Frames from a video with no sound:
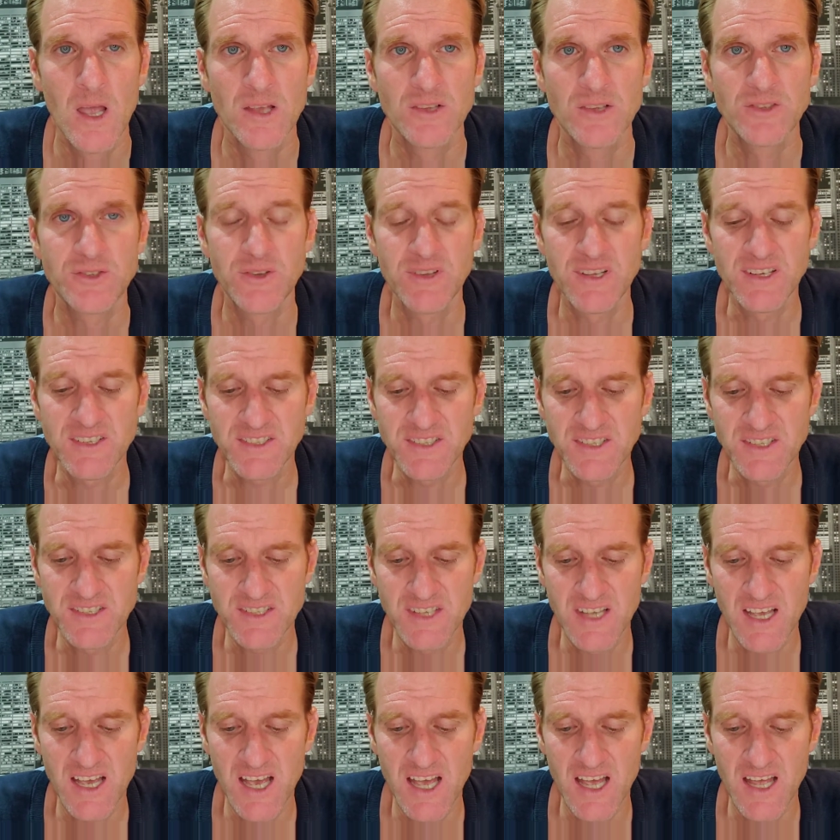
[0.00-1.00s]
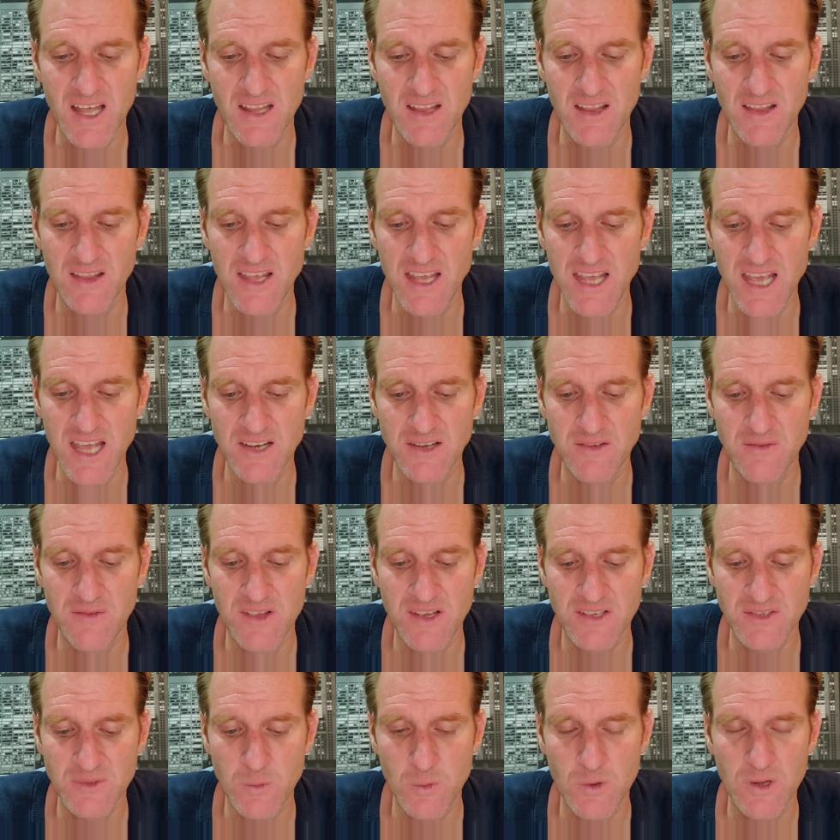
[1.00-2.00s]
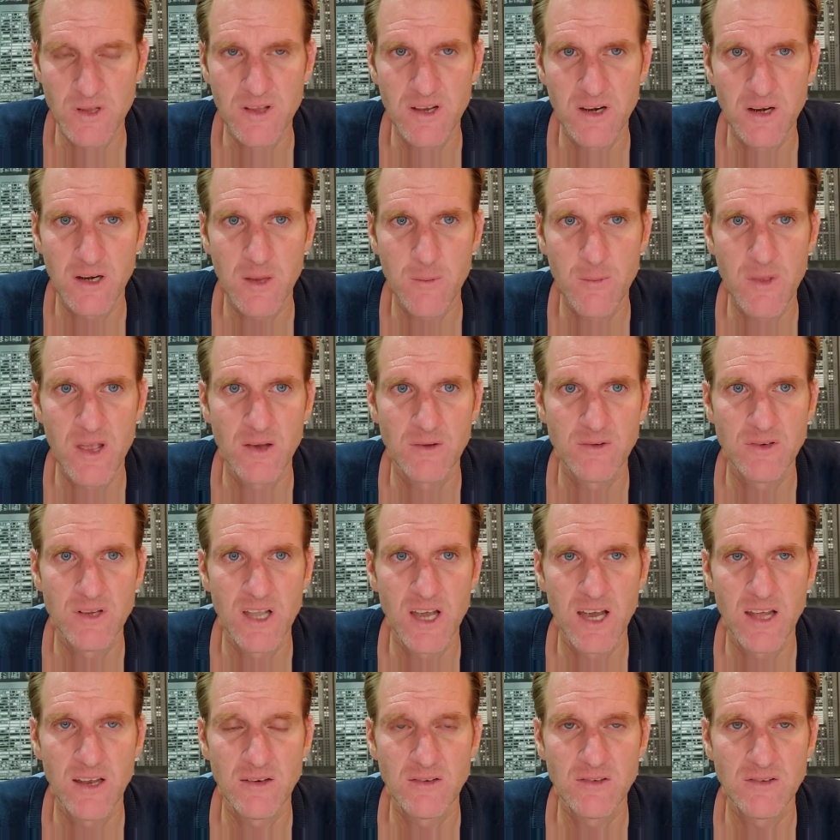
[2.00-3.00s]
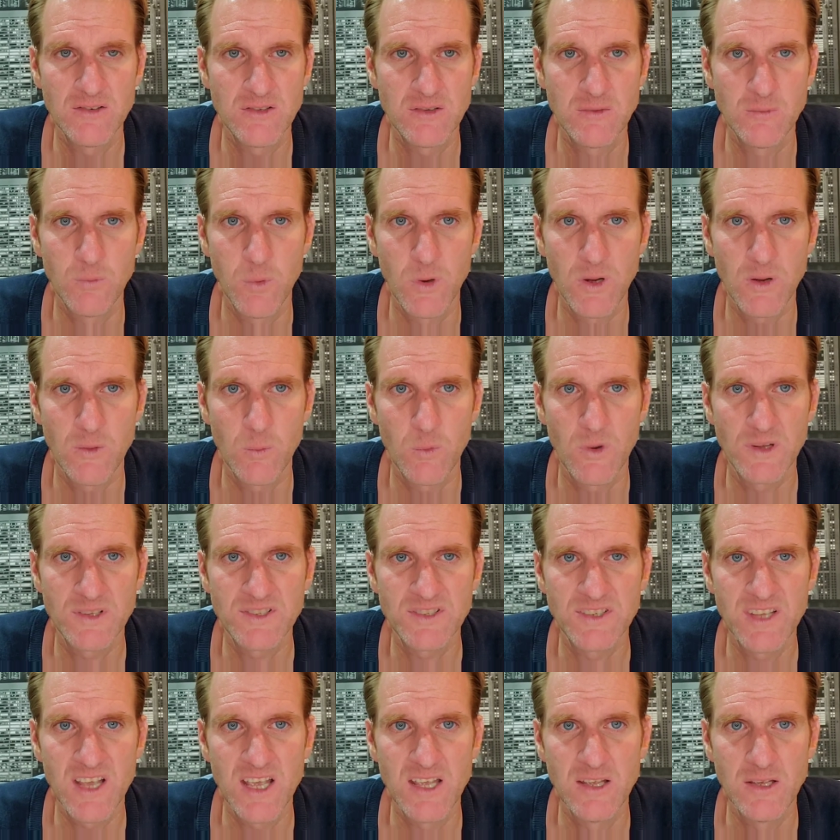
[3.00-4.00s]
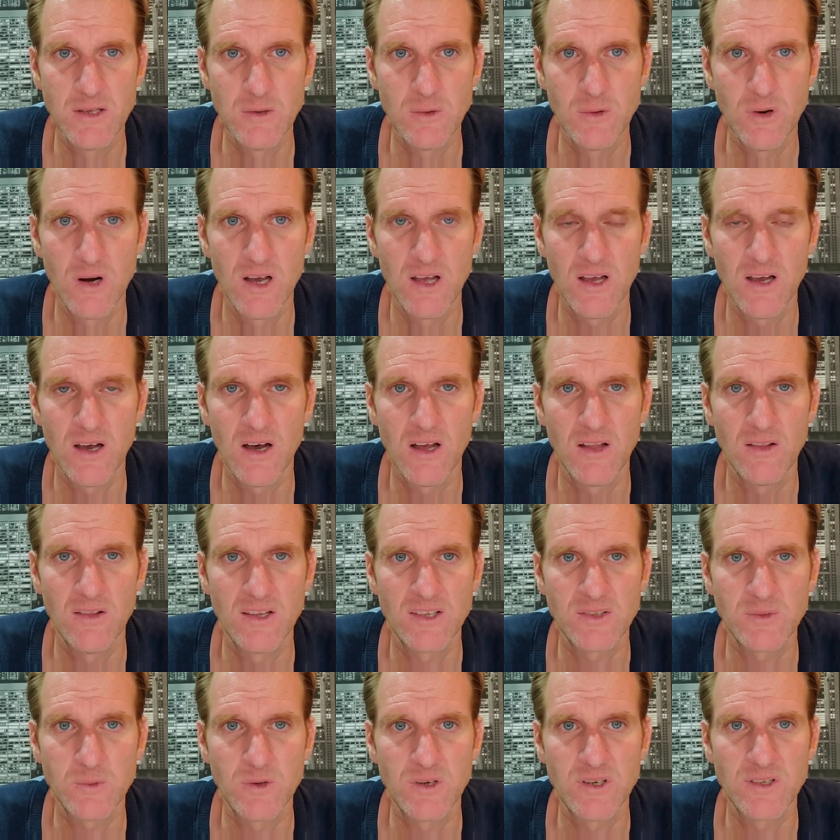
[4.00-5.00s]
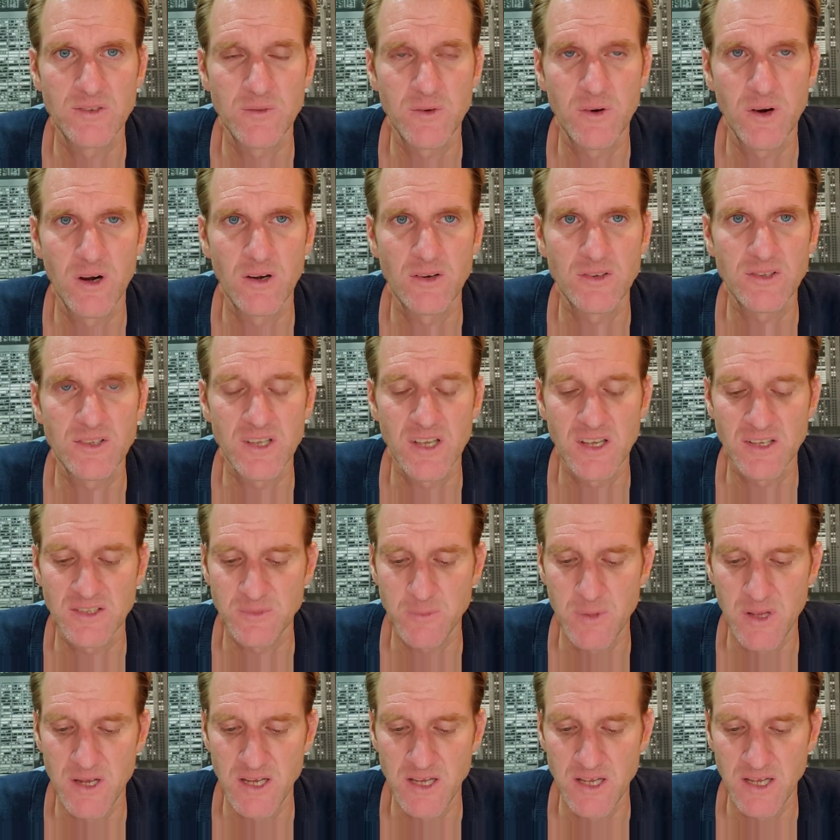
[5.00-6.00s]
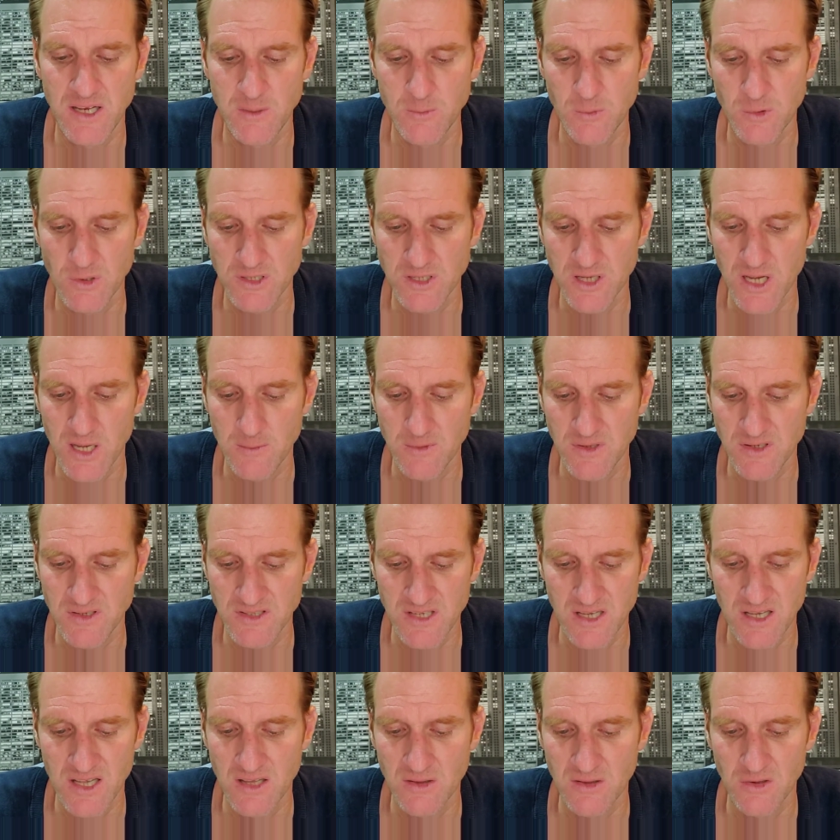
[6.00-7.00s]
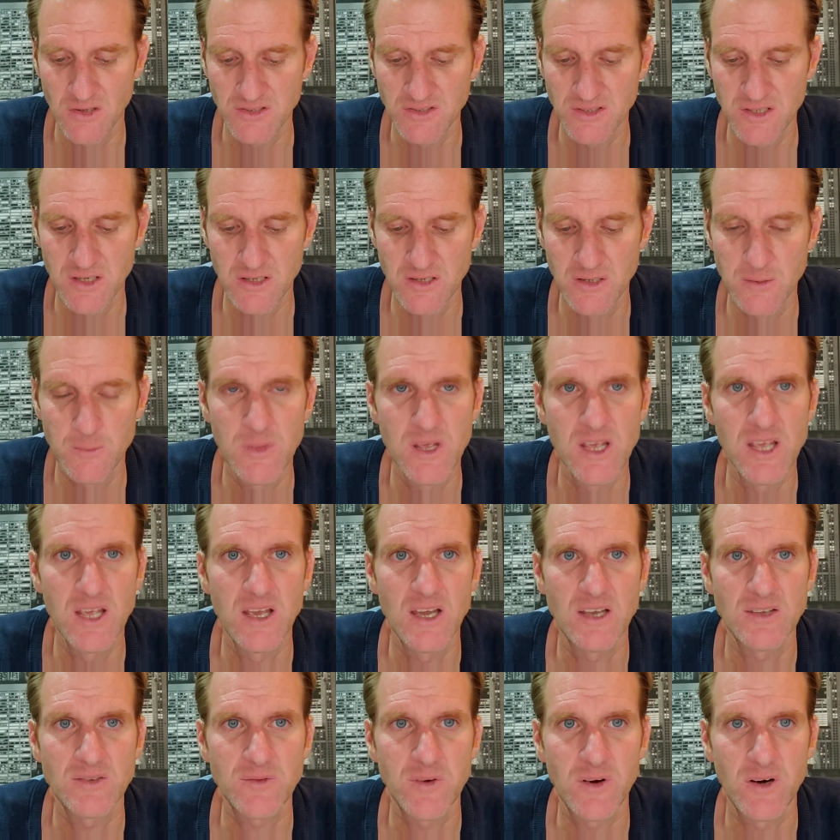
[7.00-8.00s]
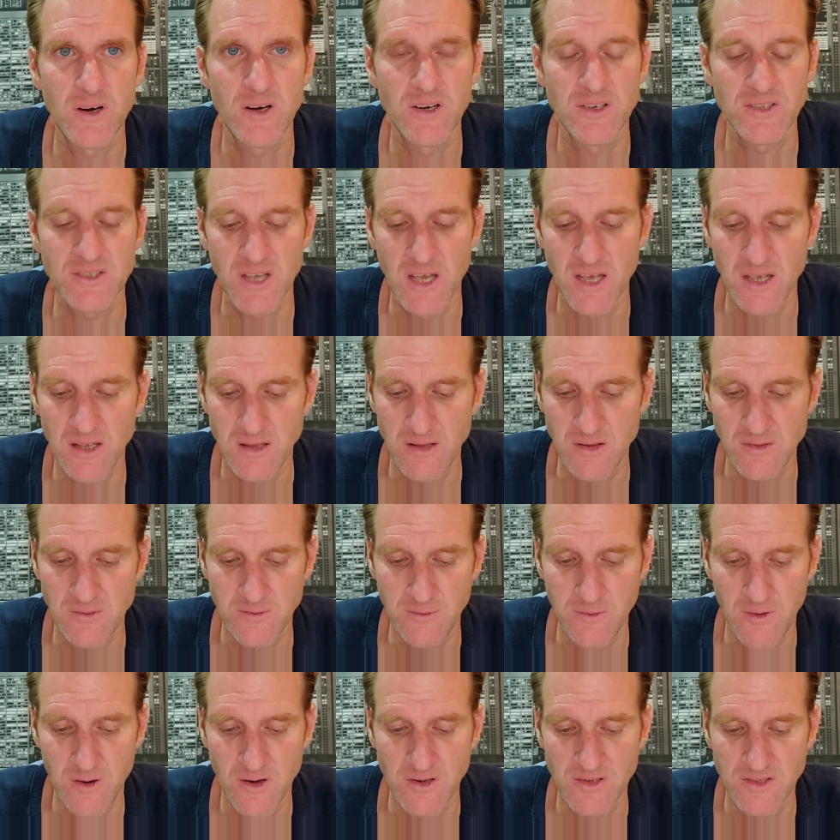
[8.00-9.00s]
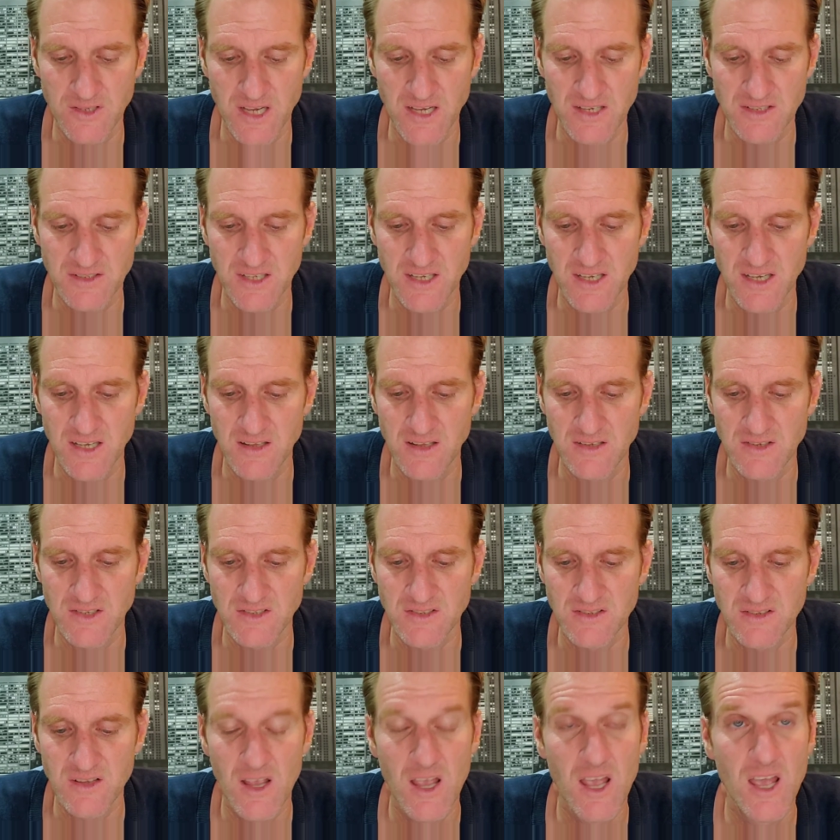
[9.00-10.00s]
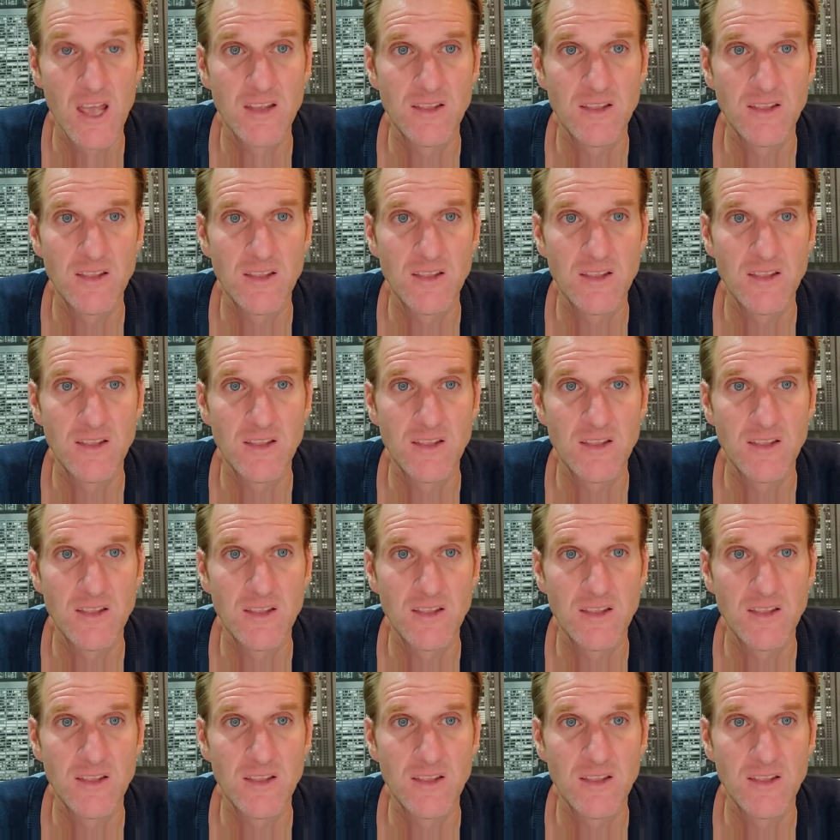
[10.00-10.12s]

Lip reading: So this is the end of this one there, Kameo. Do you got what say you on this one as far as spending any more time? Because it looks good to me as far as I say it.